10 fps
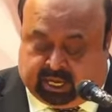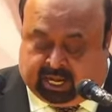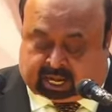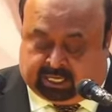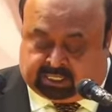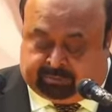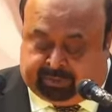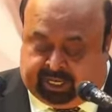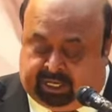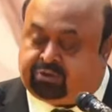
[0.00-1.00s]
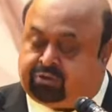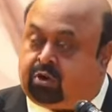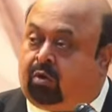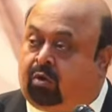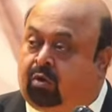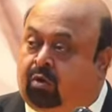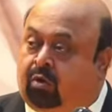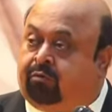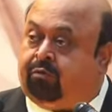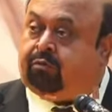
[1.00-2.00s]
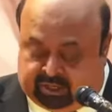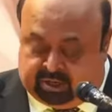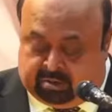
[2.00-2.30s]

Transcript: as a means of enlarging